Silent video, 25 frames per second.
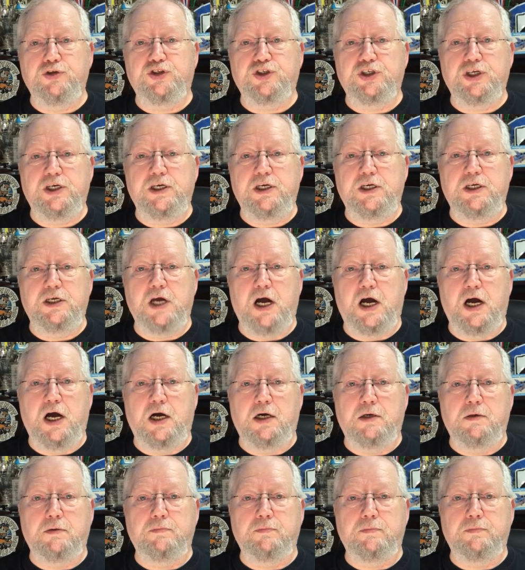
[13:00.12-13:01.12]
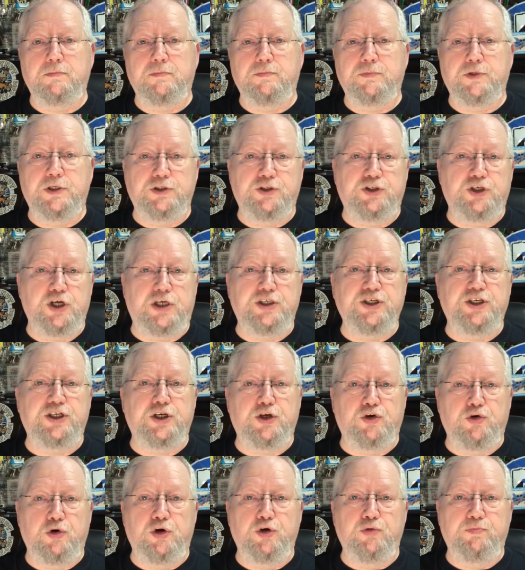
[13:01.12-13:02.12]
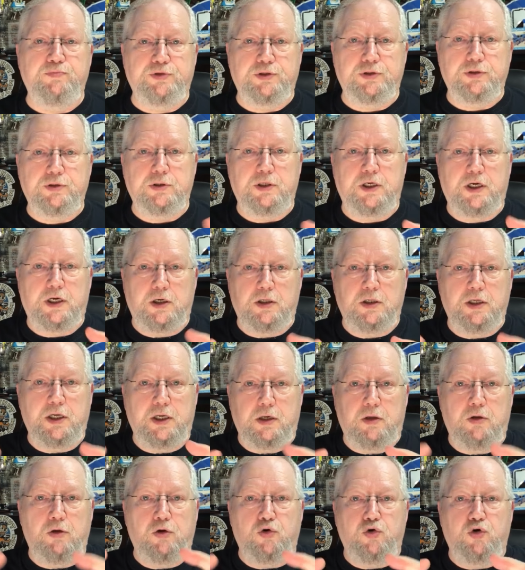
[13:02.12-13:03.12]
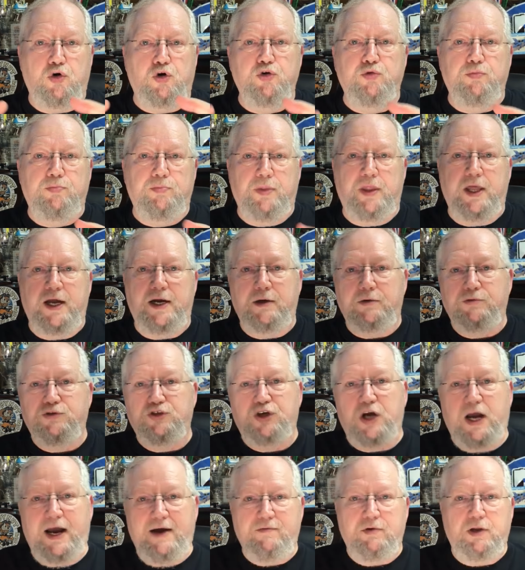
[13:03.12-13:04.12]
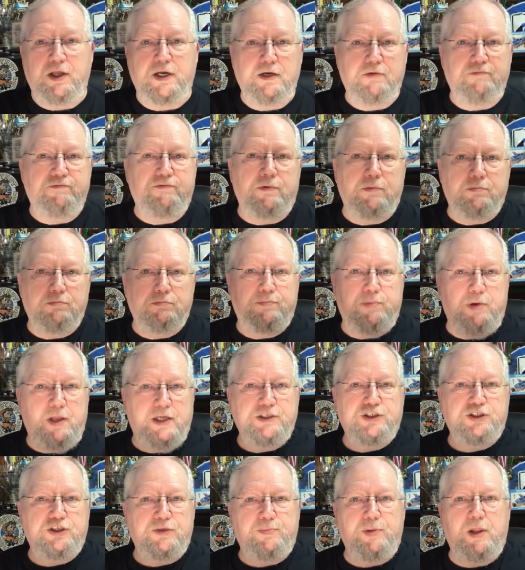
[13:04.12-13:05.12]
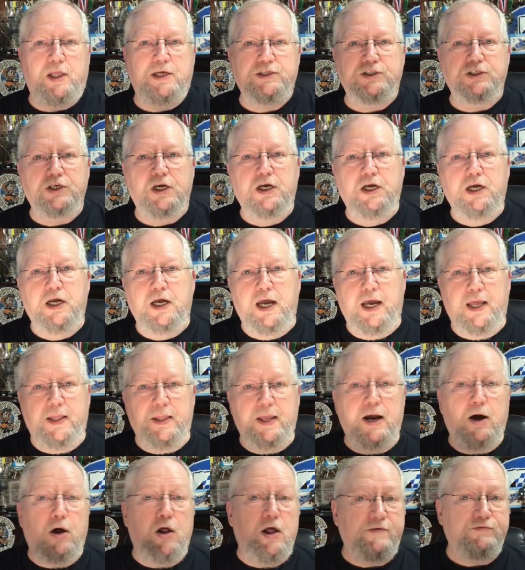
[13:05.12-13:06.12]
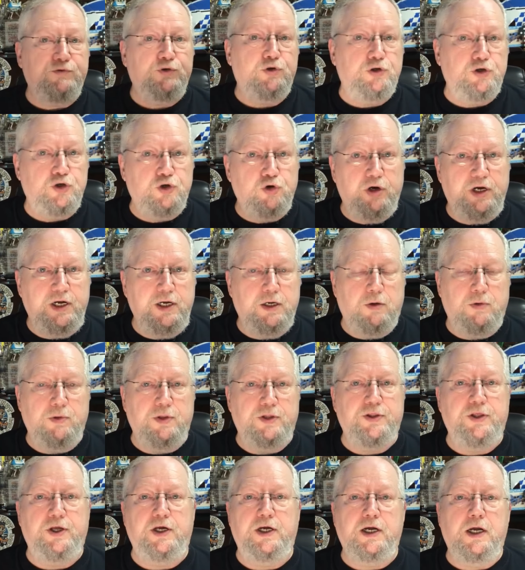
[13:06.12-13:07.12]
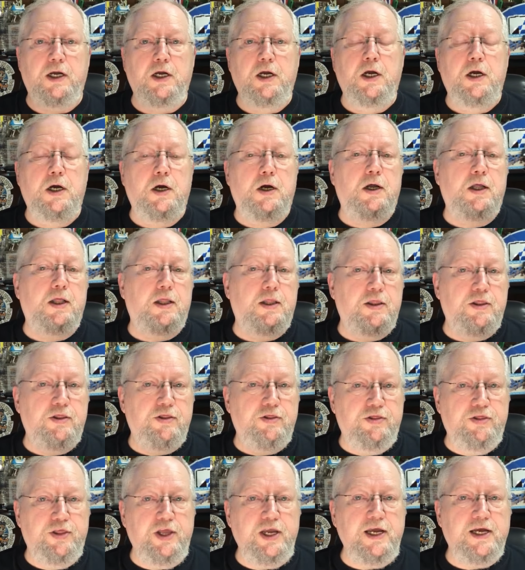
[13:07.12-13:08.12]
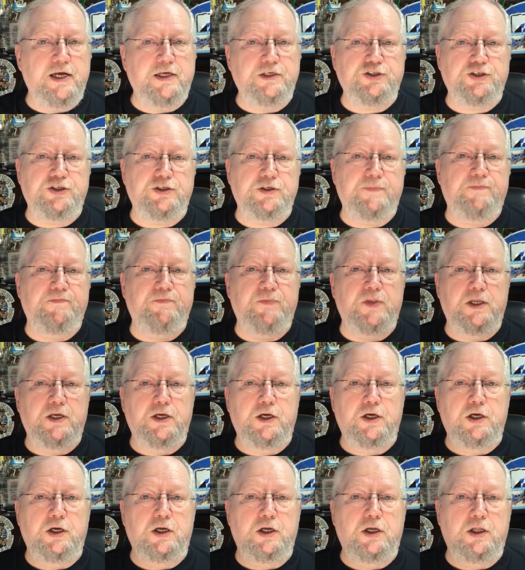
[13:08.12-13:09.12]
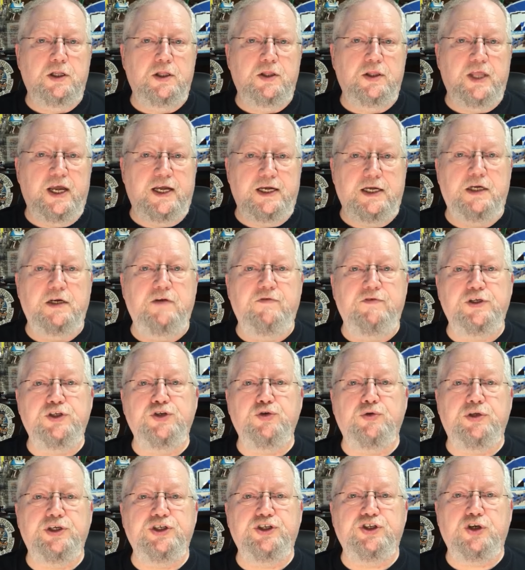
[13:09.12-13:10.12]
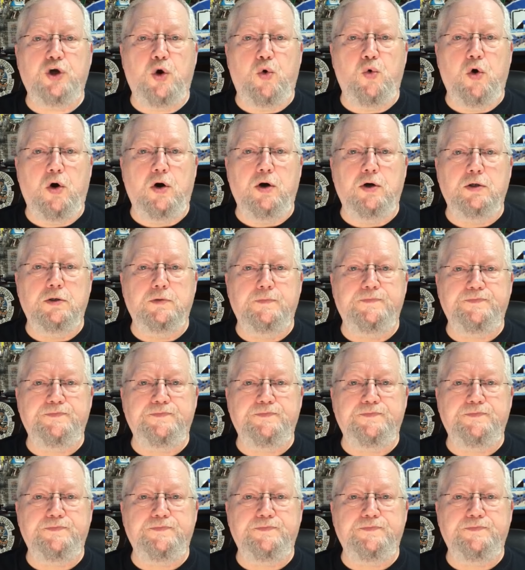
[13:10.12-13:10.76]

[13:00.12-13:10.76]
see the judging groups in a little group, and they are traveling from place to place, and they all have to agree on the thing. This, they individually score.